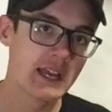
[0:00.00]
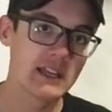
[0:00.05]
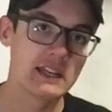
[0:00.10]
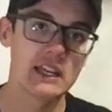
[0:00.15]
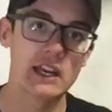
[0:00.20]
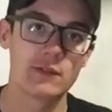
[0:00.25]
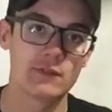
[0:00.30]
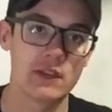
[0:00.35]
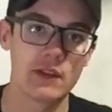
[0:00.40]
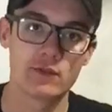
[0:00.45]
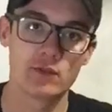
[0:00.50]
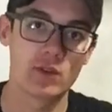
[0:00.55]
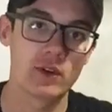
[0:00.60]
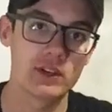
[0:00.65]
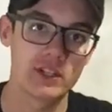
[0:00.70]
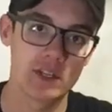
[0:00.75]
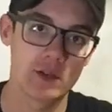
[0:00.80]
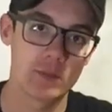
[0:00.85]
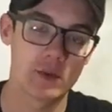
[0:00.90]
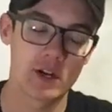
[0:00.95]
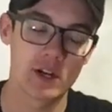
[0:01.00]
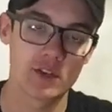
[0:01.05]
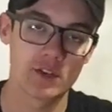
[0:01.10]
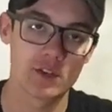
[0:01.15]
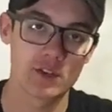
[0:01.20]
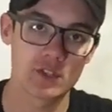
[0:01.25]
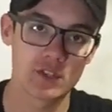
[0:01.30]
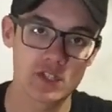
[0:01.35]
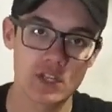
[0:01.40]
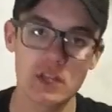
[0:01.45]
Now, if you have no idea
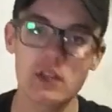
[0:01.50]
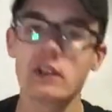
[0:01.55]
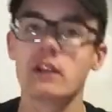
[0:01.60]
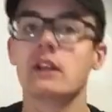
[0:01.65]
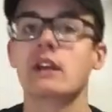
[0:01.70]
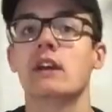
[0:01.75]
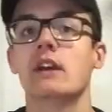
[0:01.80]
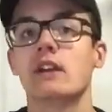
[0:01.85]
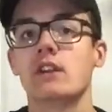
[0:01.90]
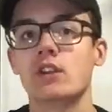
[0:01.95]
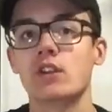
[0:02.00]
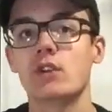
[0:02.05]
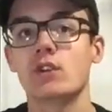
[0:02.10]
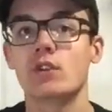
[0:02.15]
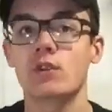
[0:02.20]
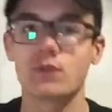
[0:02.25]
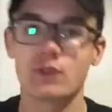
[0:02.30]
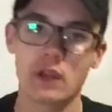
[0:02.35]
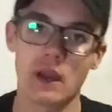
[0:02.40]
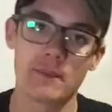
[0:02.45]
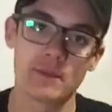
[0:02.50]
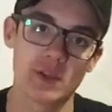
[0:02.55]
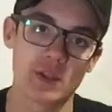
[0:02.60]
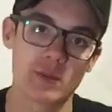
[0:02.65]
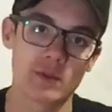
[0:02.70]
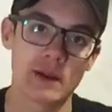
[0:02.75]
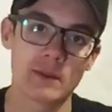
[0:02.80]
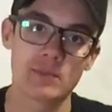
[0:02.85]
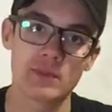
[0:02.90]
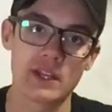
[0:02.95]
what those are, you've come to
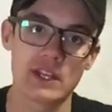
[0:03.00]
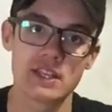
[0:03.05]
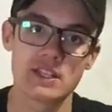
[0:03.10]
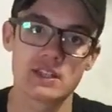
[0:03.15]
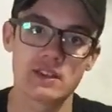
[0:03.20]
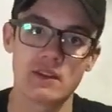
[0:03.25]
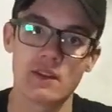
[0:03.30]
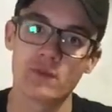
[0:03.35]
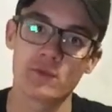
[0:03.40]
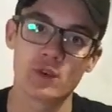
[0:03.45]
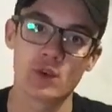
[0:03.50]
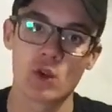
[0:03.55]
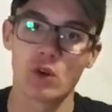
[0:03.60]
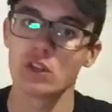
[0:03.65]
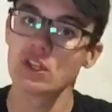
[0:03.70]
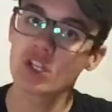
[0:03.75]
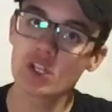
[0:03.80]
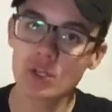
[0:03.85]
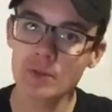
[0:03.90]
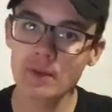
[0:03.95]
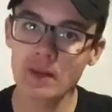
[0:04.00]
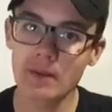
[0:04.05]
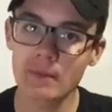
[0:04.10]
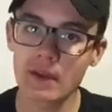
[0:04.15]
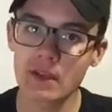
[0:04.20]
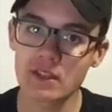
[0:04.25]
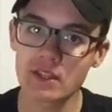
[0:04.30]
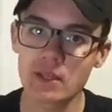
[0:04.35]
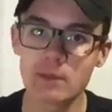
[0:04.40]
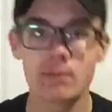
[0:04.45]
the right place. If you know a little bit
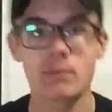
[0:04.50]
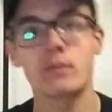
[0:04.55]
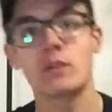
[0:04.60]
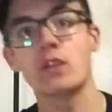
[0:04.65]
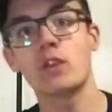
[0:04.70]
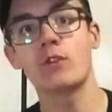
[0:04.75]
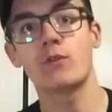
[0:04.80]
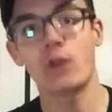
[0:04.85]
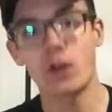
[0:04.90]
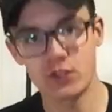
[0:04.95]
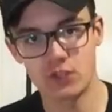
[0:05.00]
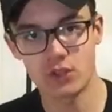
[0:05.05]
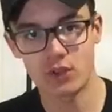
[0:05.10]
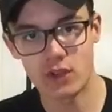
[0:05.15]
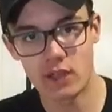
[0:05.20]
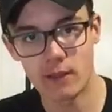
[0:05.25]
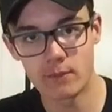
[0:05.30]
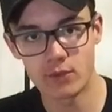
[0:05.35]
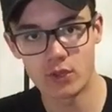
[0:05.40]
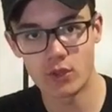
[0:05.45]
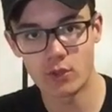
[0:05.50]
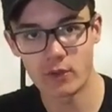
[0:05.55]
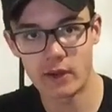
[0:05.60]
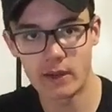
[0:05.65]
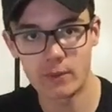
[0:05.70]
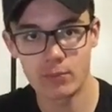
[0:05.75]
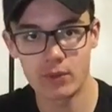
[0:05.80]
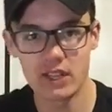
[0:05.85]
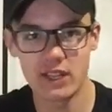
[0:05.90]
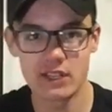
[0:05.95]
about them, you've also come to the
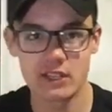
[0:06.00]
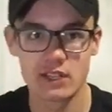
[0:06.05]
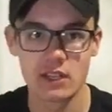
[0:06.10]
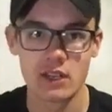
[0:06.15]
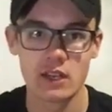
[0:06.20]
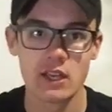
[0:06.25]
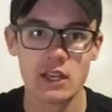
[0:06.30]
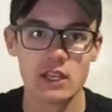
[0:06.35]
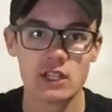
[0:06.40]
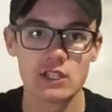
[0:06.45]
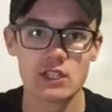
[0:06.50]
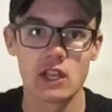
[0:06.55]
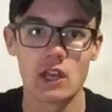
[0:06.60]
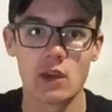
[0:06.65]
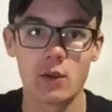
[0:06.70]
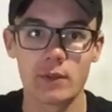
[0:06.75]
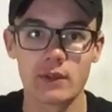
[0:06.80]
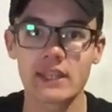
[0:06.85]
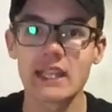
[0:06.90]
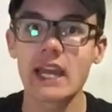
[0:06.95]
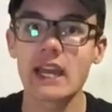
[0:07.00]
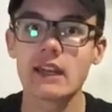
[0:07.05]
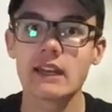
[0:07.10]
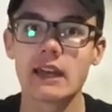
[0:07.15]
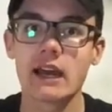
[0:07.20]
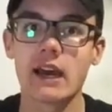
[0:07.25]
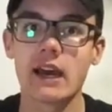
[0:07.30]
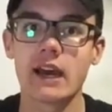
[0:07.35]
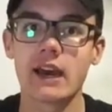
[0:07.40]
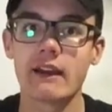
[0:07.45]
right place. So with that,
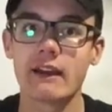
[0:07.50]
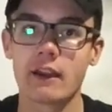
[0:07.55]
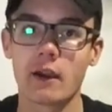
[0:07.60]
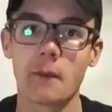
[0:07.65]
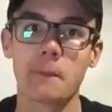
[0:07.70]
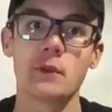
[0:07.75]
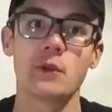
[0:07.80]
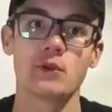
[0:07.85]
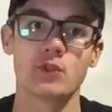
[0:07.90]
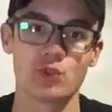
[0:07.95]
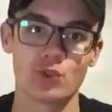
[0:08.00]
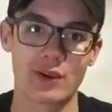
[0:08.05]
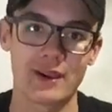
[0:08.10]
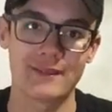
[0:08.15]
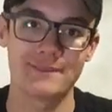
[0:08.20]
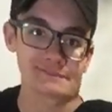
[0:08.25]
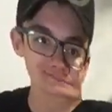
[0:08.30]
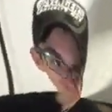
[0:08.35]
I hope you enjoy.